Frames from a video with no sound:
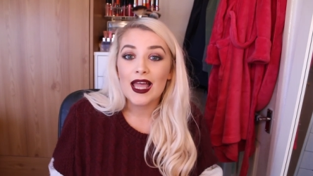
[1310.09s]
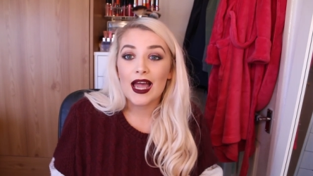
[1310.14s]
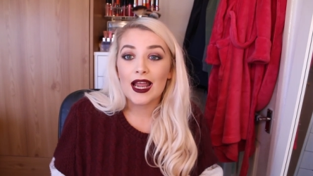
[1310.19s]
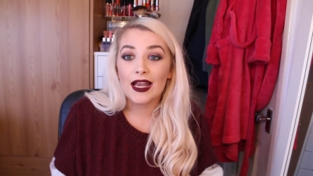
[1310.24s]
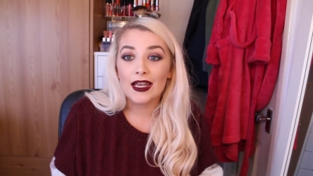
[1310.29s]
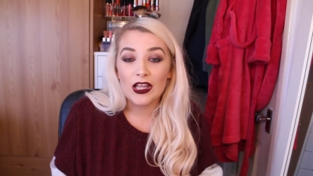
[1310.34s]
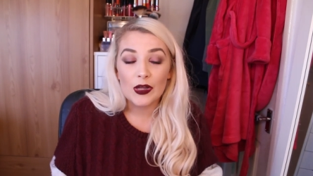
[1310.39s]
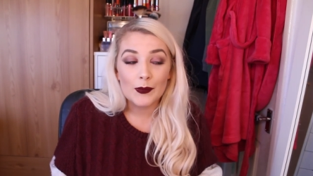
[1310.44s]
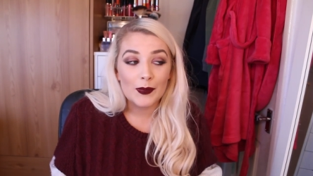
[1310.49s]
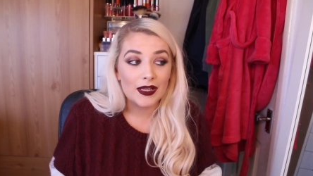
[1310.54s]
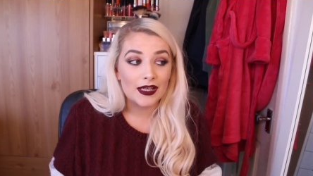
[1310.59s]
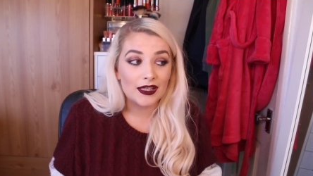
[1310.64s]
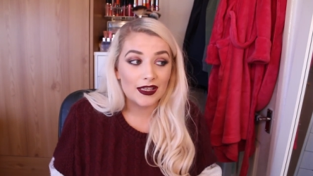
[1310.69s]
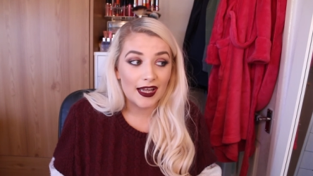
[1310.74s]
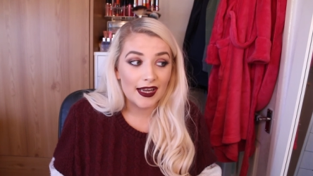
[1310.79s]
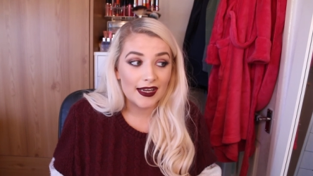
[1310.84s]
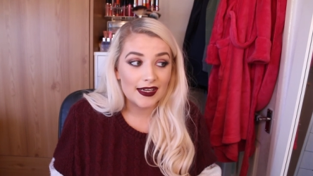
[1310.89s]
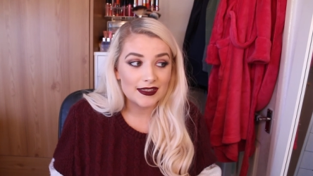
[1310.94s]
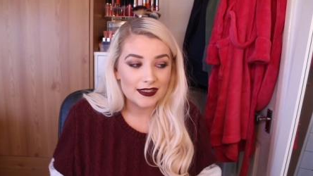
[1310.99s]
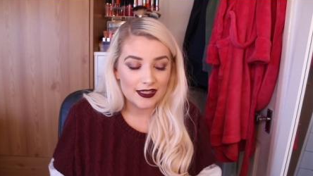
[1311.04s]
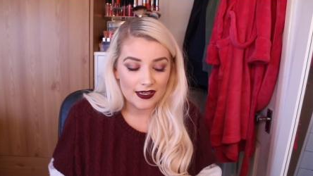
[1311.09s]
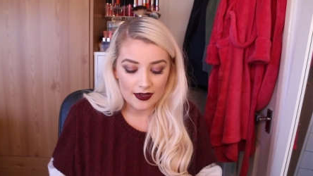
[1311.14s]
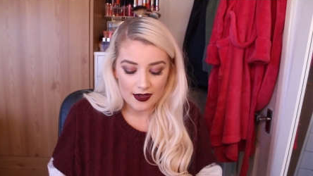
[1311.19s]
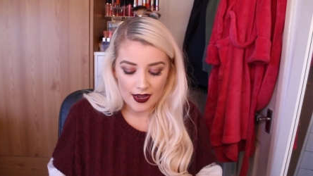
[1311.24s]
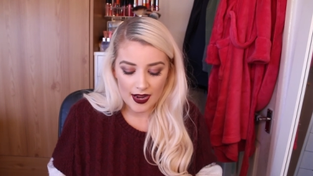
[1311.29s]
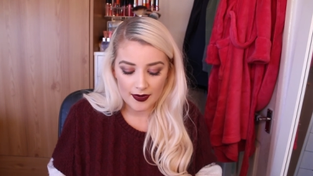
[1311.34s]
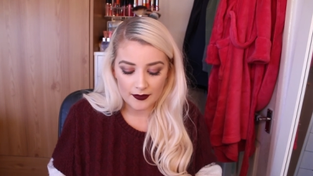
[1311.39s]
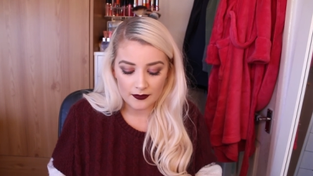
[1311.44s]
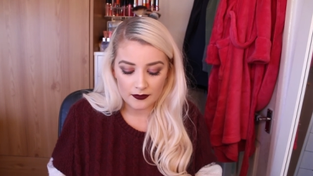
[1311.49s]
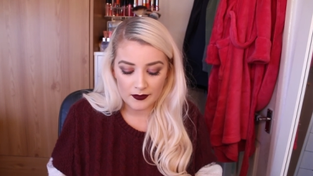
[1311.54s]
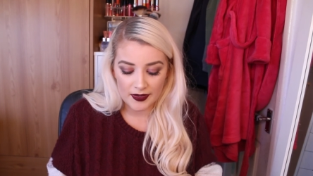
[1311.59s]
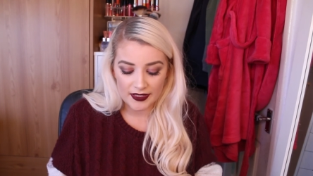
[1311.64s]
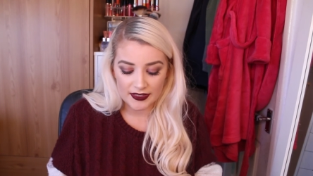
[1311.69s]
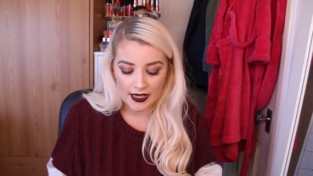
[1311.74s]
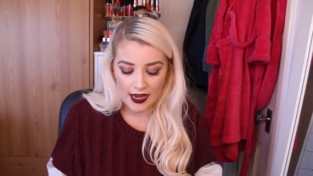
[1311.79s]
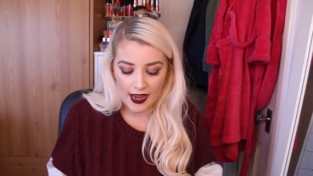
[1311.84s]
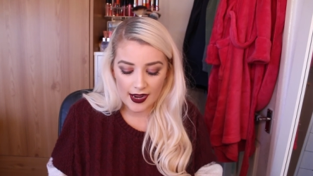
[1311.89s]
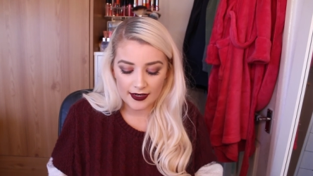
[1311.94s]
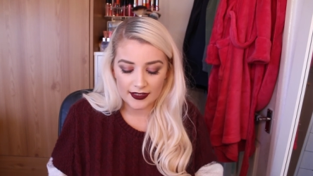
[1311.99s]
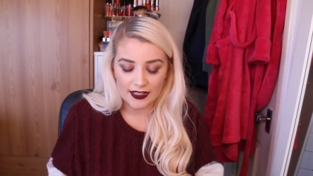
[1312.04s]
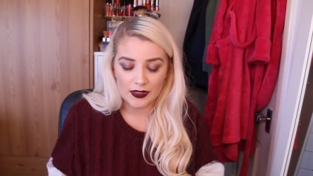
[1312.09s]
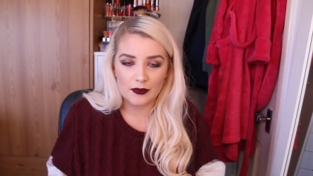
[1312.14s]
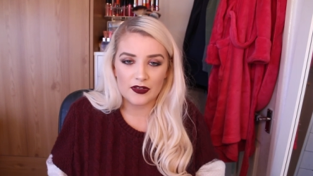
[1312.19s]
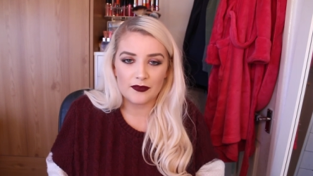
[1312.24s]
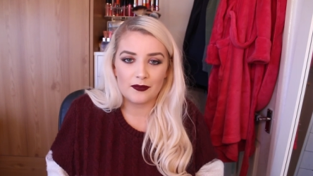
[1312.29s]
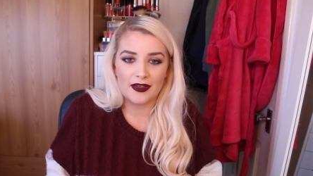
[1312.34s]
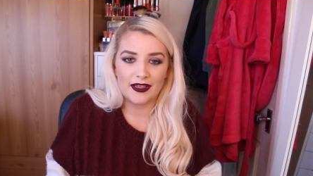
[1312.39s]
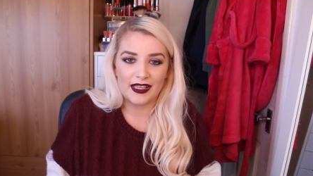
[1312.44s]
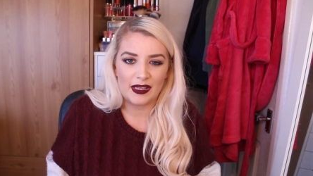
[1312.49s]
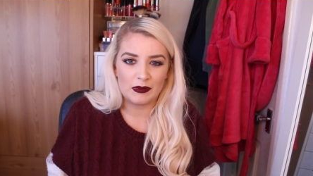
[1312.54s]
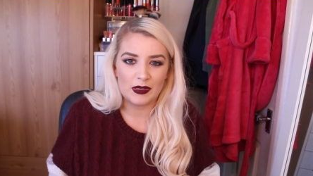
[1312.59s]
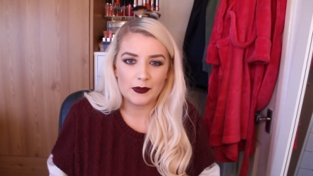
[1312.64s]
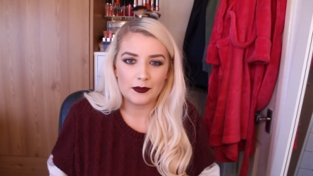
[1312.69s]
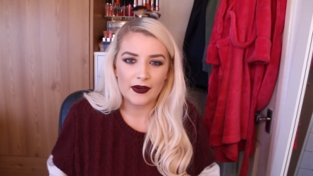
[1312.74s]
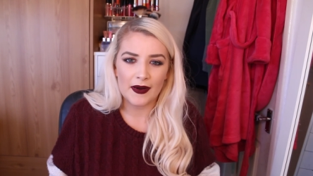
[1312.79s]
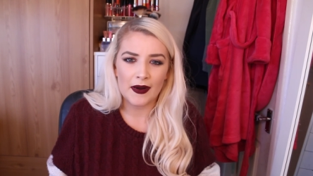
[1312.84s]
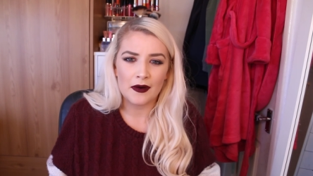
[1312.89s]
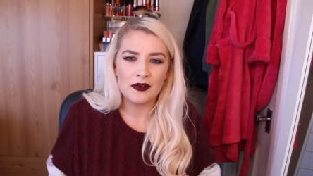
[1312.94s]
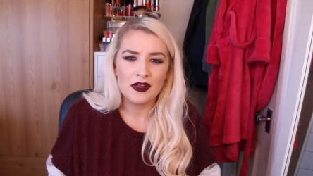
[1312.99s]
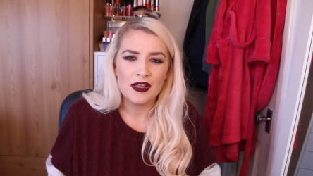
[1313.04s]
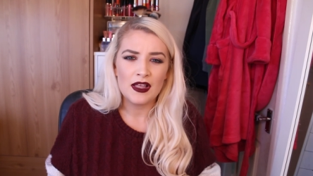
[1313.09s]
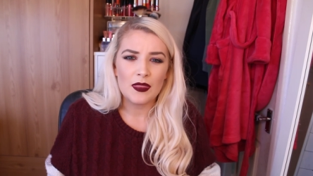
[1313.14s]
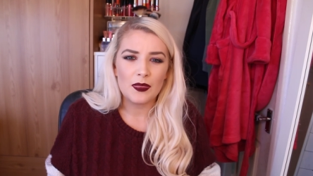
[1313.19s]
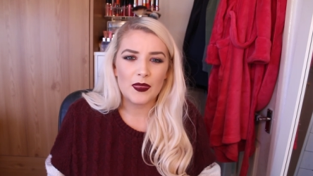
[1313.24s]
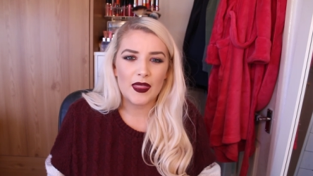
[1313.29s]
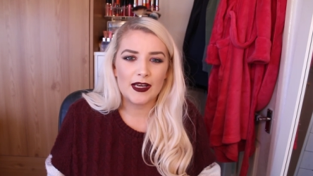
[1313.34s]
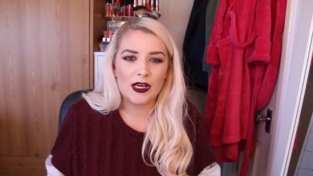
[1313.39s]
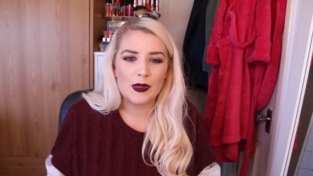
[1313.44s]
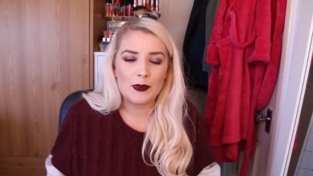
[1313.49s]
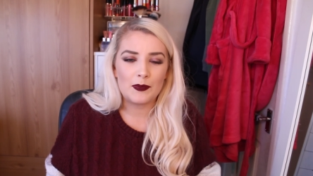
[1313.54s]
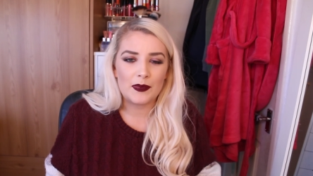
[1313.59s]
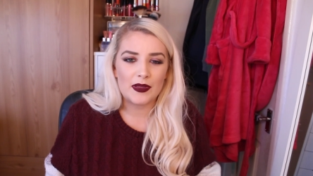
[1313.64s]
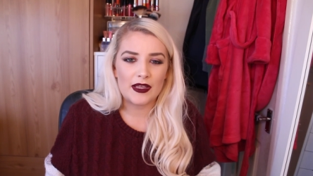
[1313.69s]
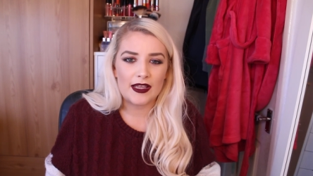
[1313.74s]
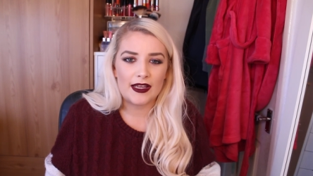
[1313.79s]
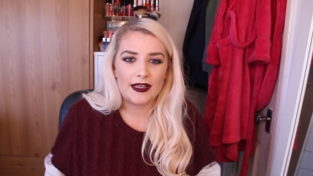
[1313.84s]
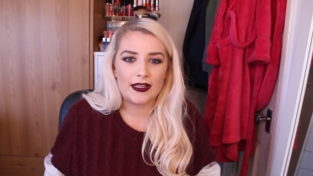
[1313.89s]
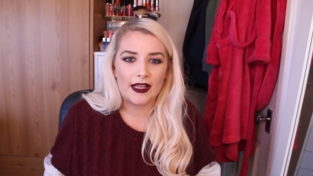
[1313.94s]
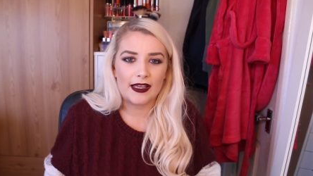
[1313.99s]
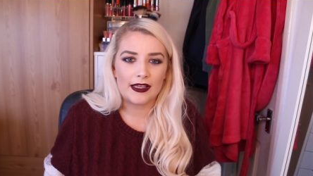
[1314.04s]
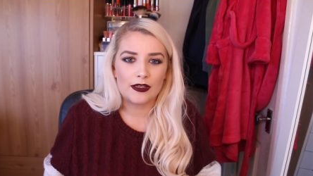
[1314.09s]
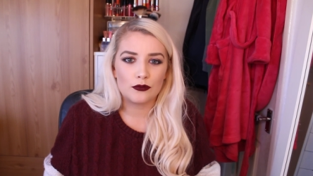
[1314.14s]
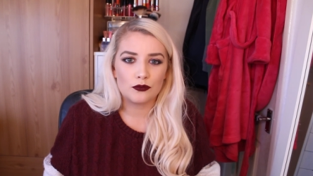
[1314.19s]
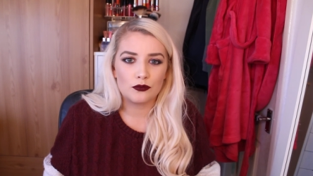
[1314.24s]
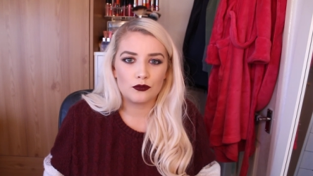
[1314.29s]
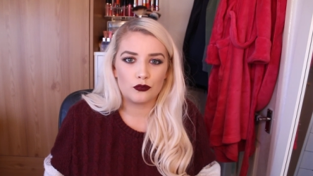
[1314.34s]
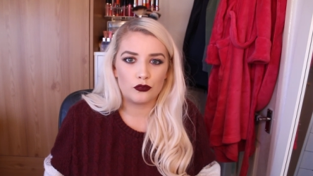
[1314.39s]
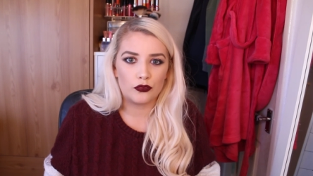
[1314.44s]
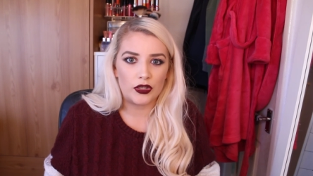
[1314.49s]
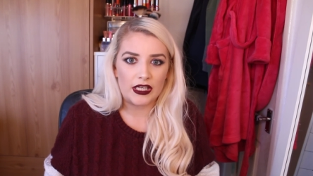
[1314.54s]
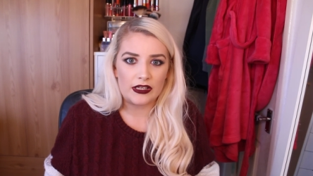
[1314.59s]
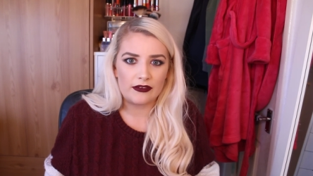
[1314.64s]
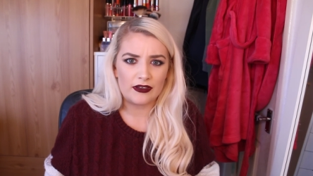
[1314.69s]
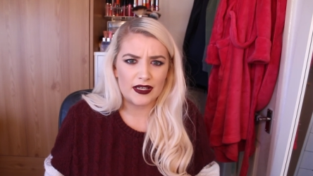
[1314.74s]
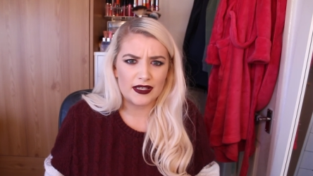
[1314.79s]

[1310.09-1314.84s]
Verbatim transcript: a little bit lighter and me darken it with my gimme brow than it be like really,